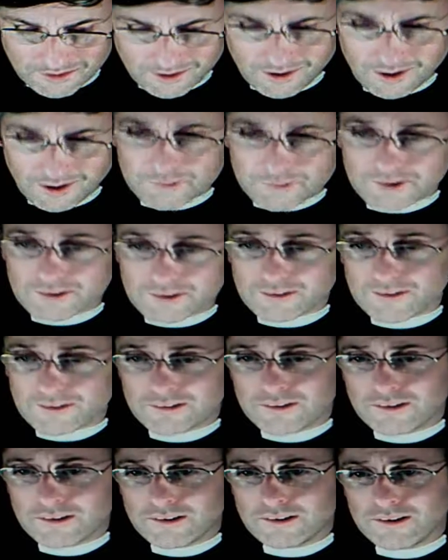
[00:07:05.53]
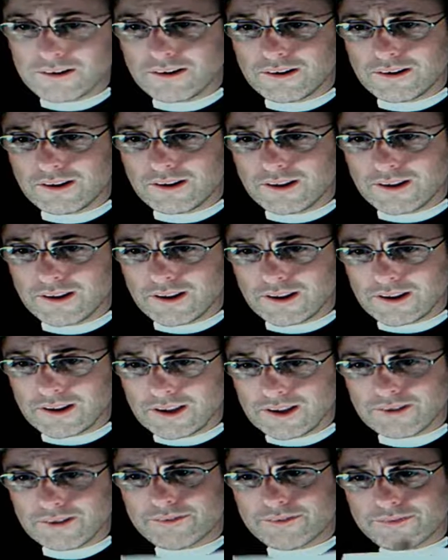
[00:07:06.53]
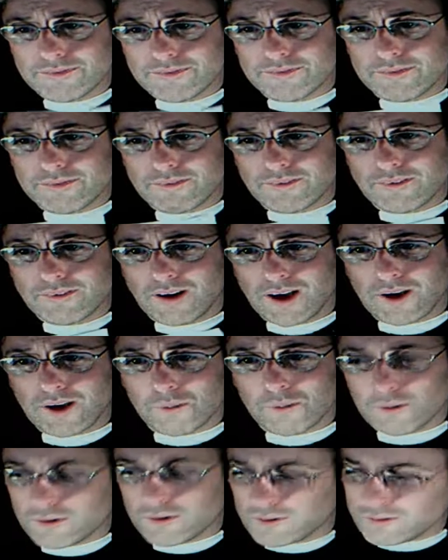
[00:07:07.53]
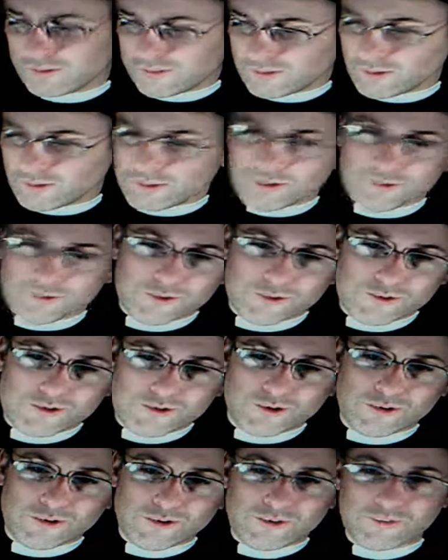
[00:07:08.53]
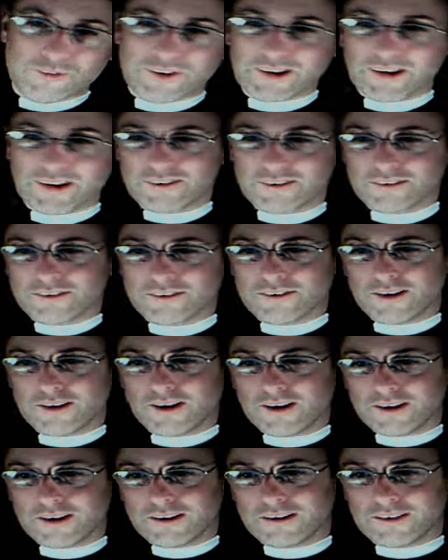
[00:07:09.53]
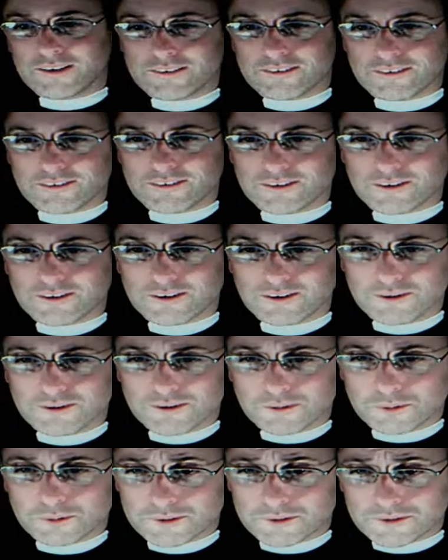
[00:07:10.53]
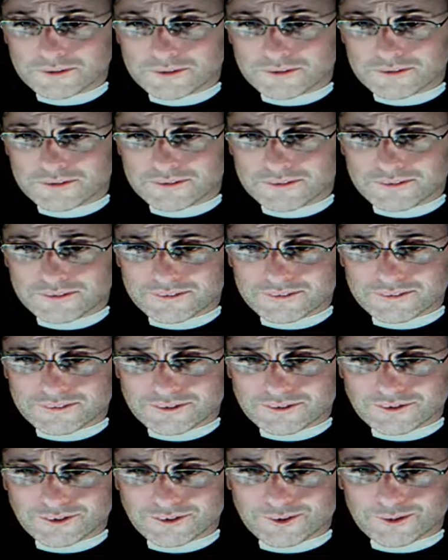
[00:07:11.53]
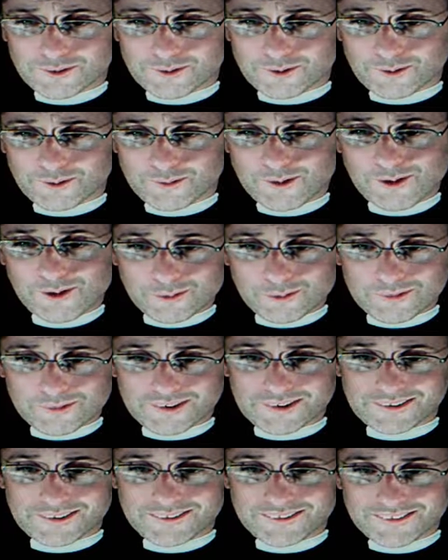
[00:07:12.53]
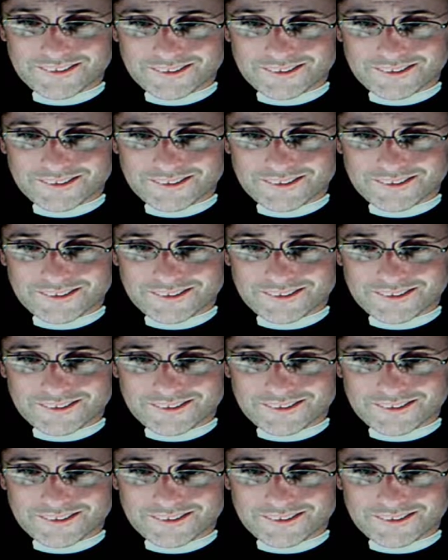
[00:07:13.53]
I mean, if I were not of the Church of England and were following Roman